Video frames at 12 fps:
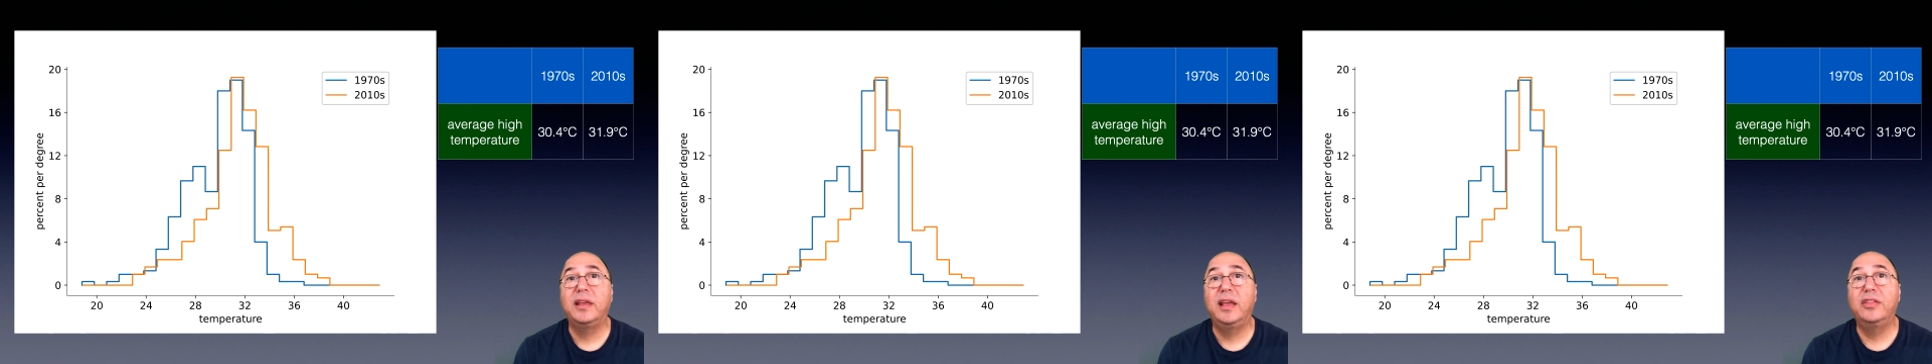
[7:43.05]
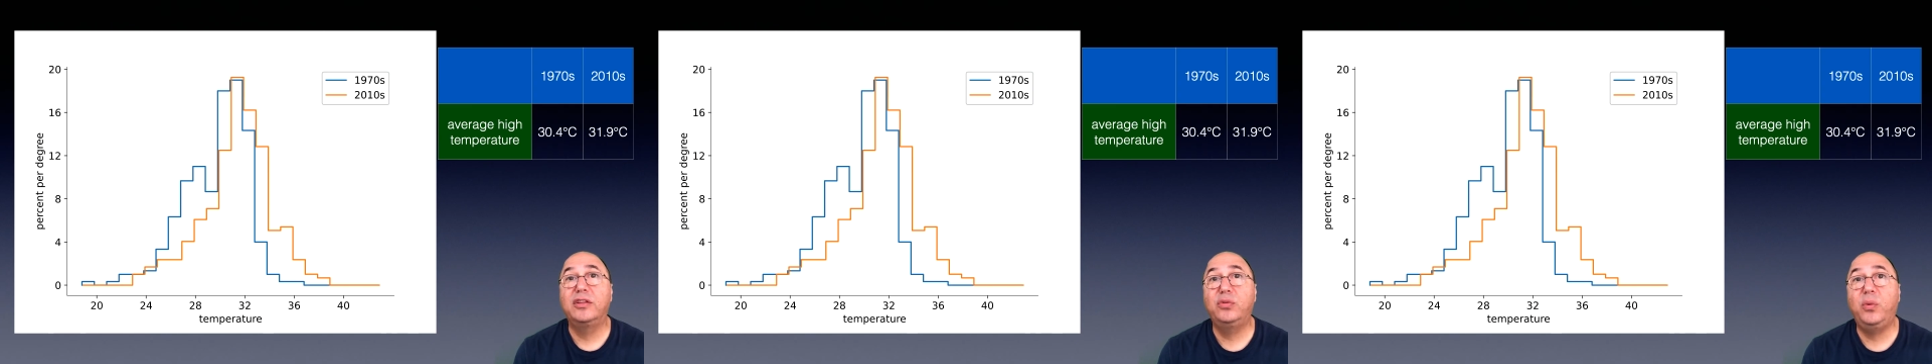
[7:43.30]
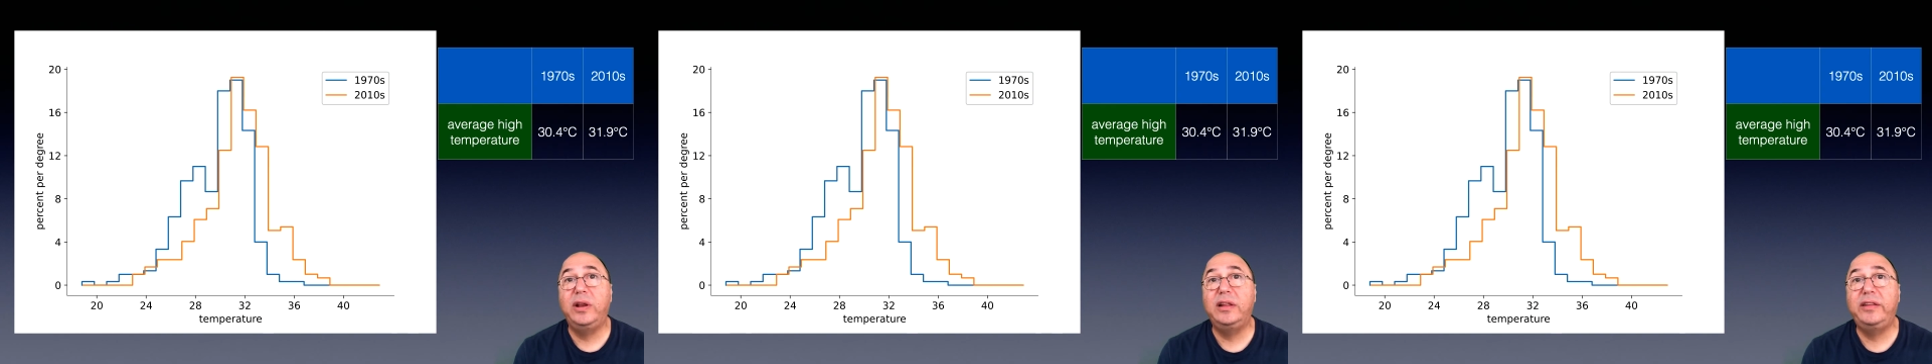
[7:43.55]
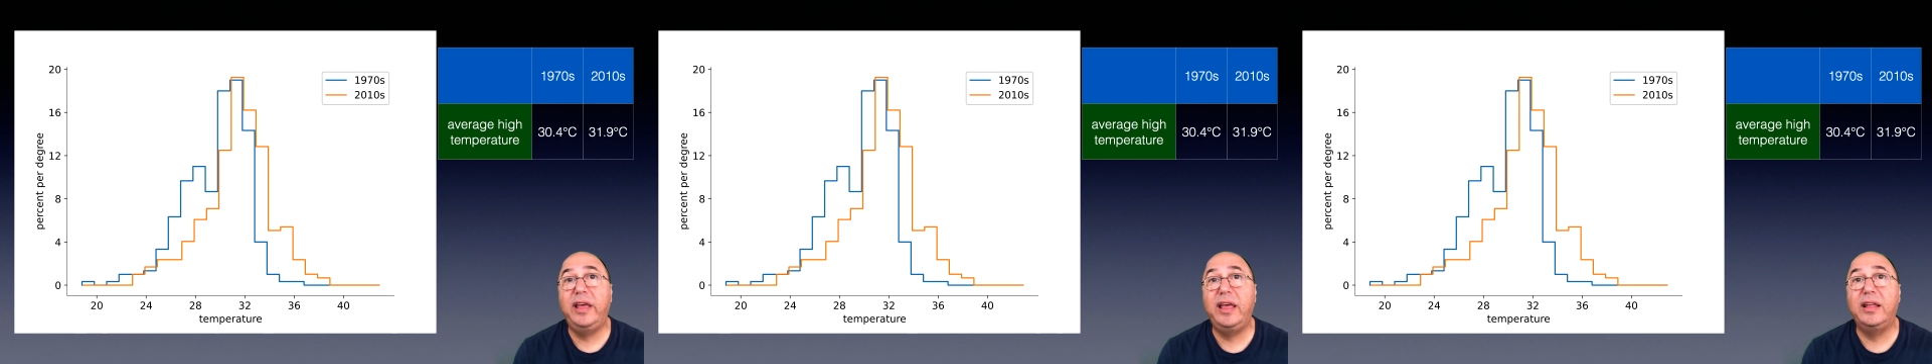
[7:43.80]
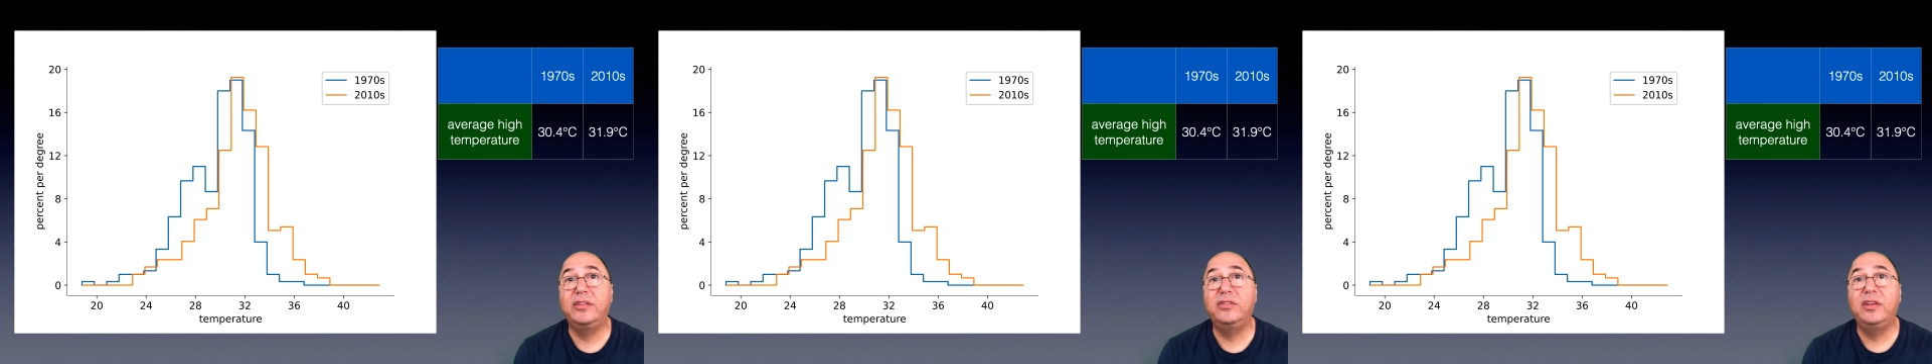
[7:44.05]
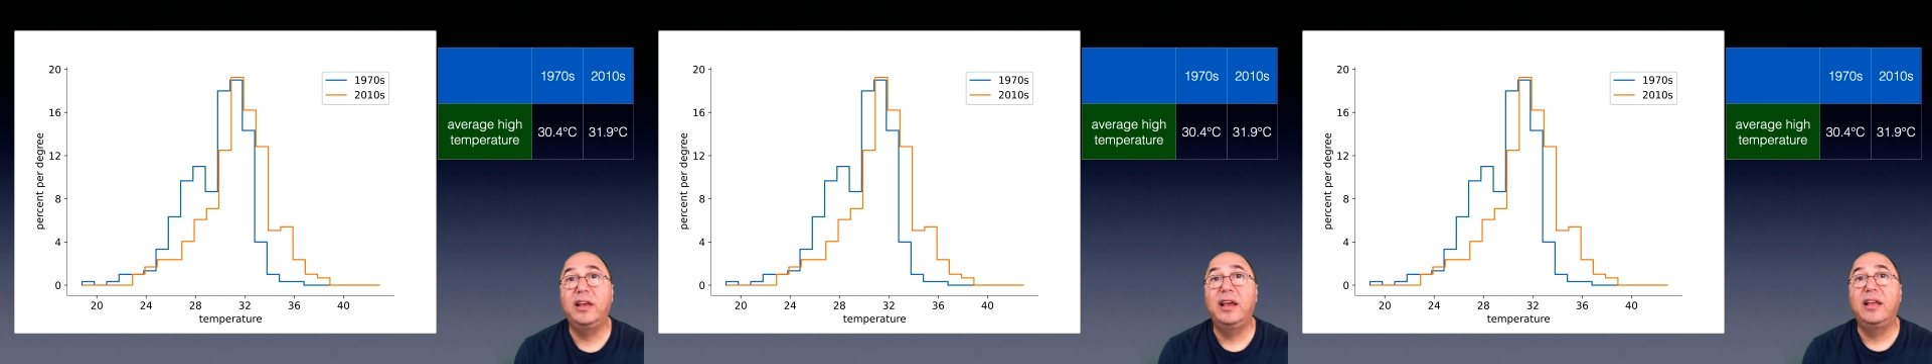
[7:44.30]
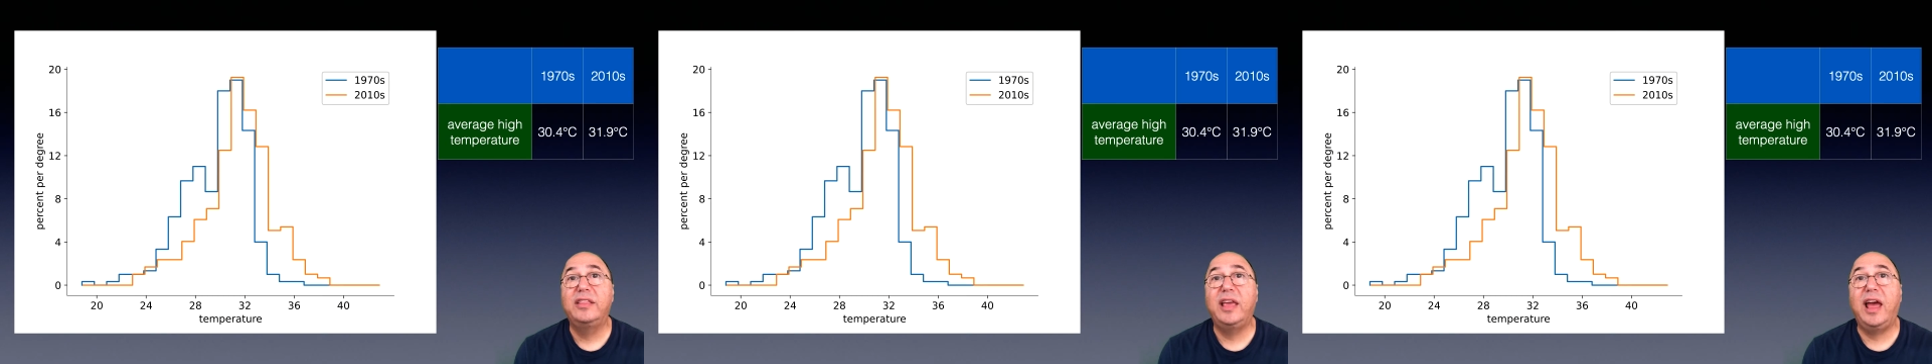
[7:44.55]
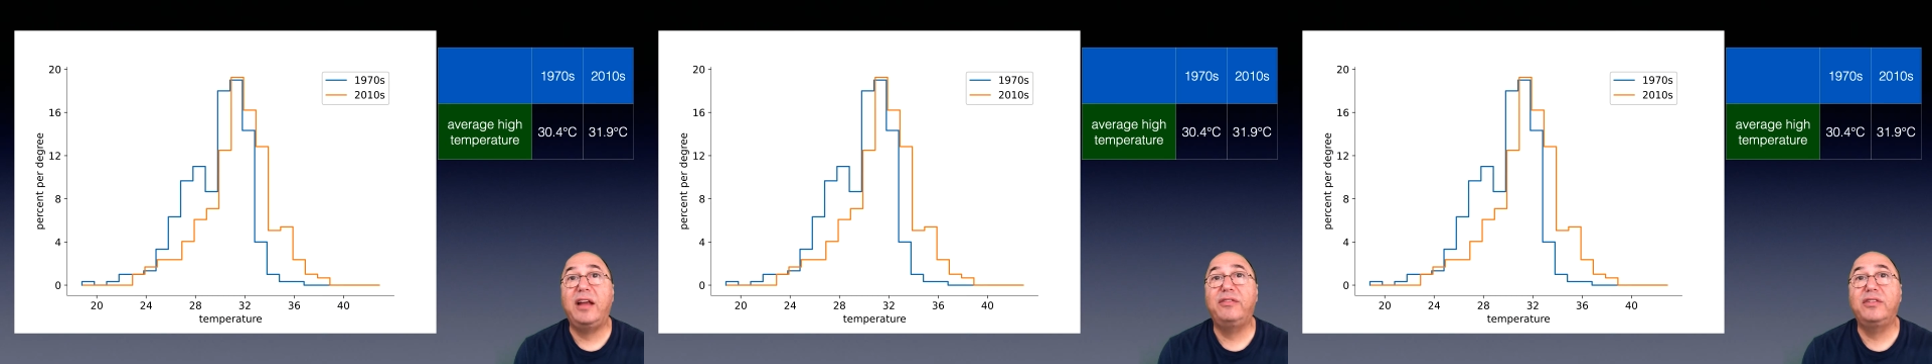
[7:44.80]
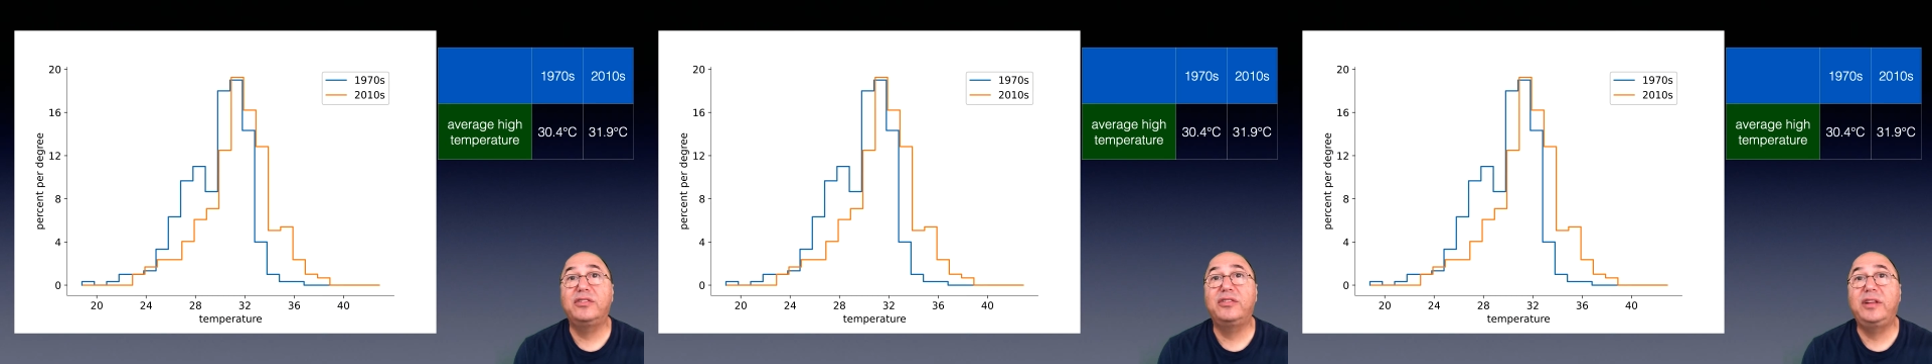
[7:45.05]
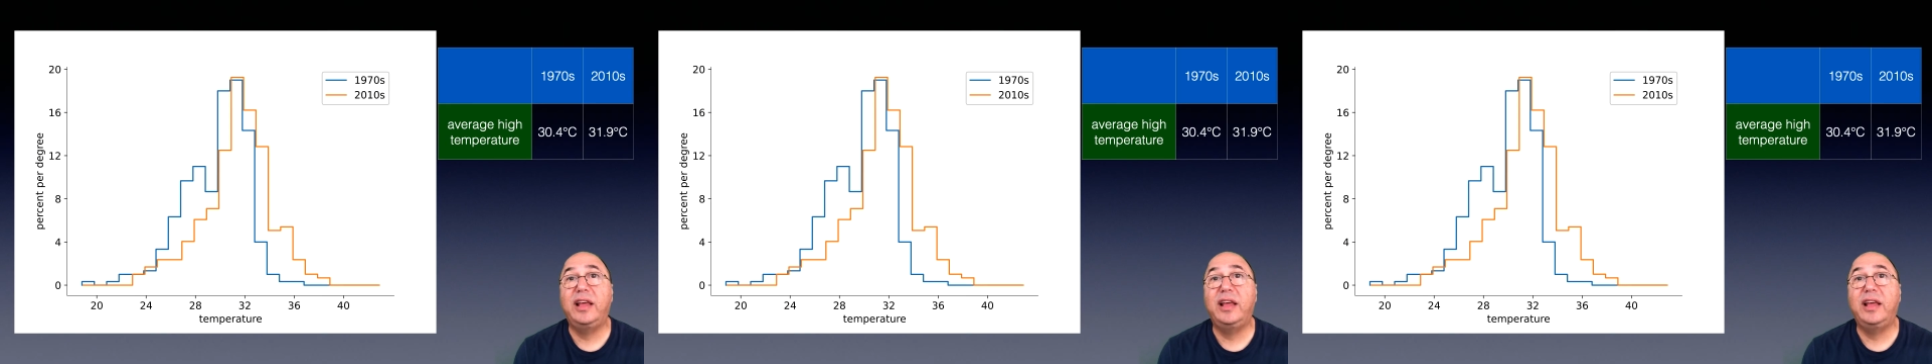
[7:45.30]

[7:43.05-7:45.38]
In the 2010s, the average